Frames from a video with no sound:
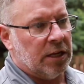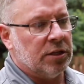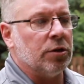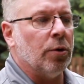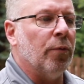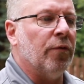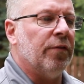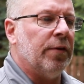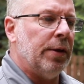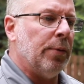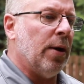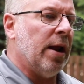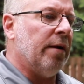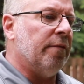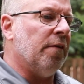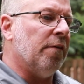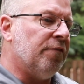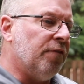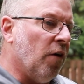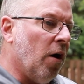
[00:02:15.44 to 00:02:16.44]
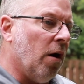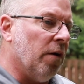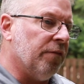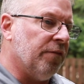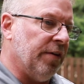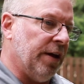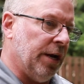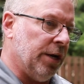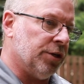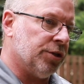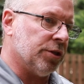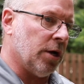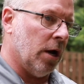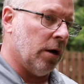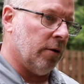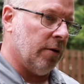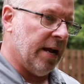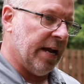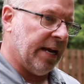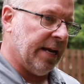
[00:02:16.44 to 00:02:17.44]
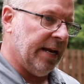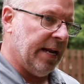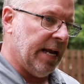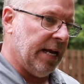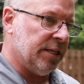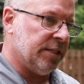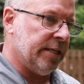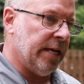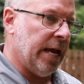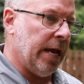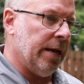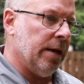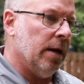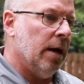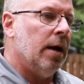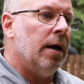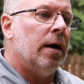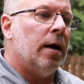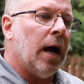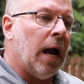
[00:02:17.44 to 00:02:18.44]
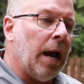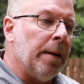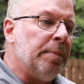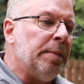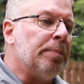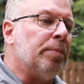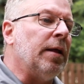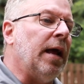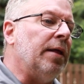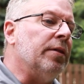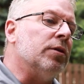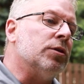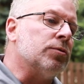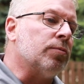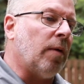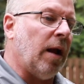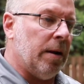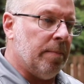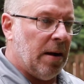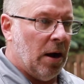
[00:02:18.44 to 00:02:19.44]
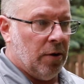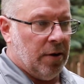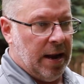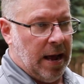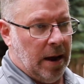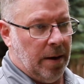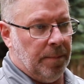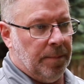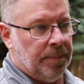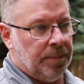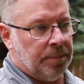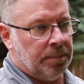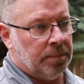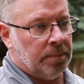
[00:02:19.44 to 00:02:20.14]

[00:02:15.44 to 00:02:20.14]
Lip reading: And so if we want to have a fall finish on our Echinacea, I'd be planting those right about now.